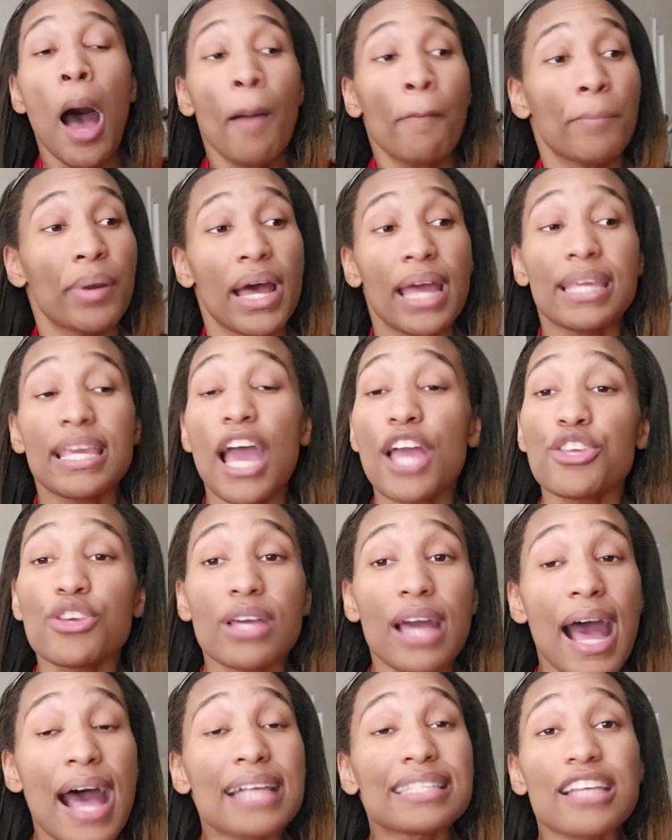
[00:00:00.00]
But yeah, you
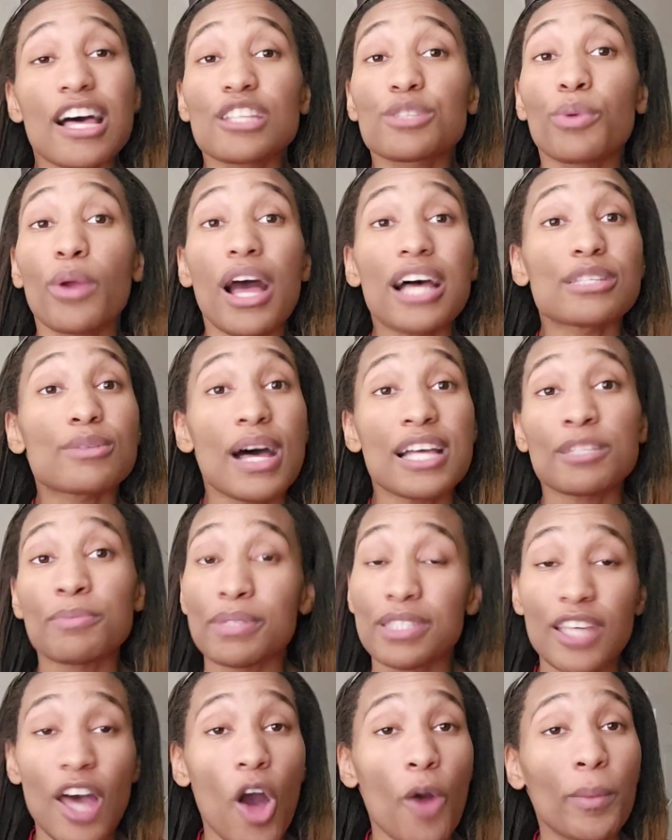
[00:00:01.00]
guys, that's real. So I was been
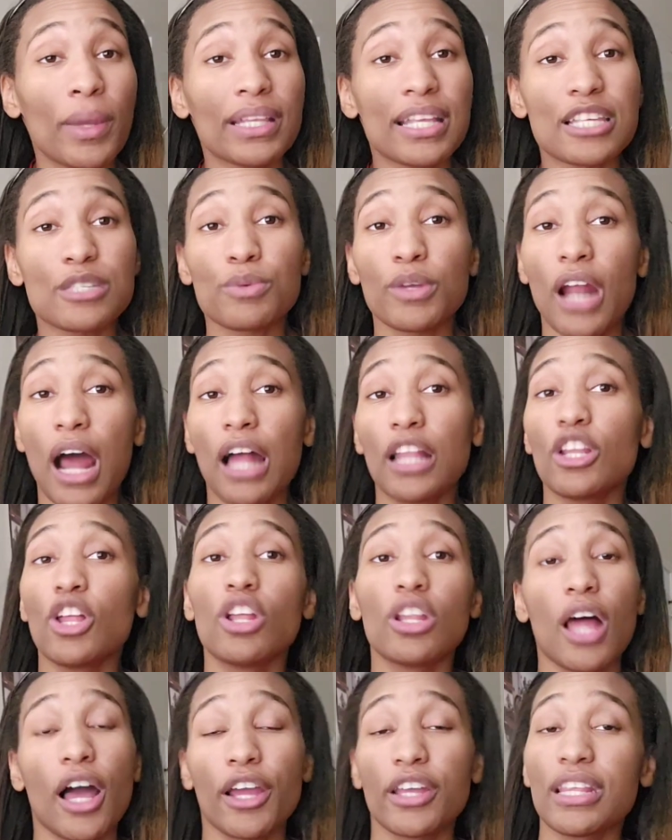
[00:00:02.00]
told make this one out a little
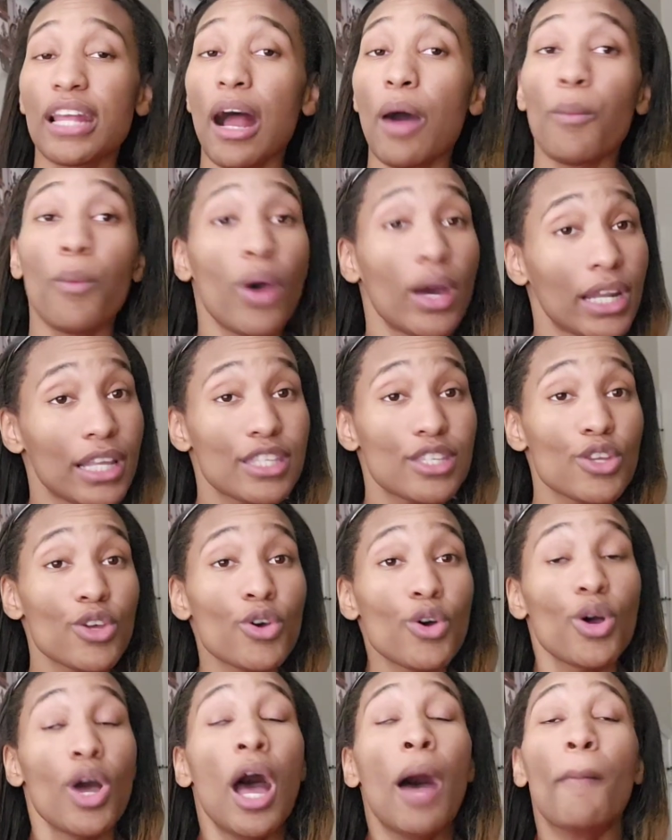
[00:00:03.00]
longer than I wanted to.